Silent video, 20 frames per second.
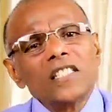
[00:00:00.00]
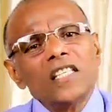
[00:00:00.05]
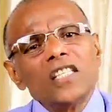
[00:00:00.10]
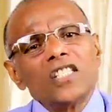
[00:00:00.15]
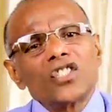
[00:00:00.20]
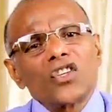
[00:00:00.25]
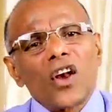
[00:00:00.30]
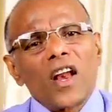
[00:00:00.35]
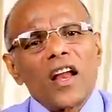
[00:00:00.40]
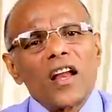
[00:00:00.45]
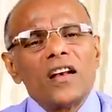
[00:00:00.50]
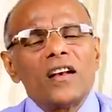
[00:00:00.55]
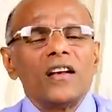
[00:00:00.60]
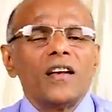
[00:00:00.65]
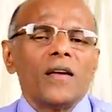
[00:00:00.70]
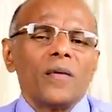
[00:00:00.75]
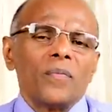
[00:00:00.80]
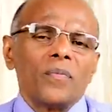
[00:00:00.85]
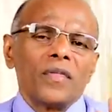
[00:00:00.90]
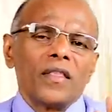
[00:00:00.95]
this train,
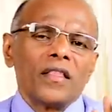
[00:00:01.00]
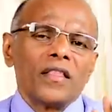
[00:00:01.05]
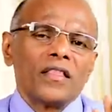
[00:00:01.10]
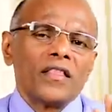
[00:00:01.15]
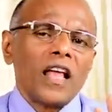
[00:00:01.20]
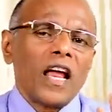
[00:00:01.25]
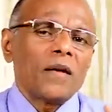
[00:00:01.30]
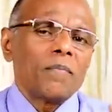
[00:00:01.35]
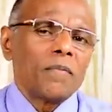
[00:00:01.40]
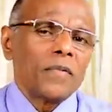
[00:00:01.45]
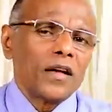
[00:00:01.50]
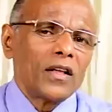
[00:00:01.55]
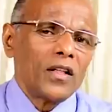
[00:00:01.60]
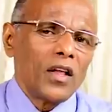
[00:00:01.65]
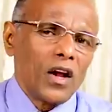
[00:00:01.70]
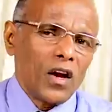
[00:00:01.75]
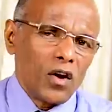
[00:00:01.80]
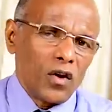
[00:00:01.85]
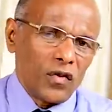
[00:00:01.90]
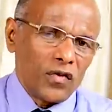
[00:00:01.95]
that may be
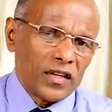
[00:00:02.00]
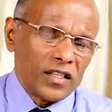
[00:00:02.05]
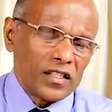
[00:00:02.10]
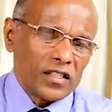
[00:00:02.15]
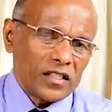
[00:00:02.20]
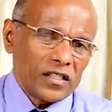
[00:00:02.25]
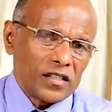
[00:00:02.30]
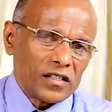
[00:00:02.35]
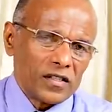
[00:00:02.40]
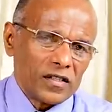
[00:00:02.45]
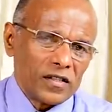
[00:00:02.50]
the end of it.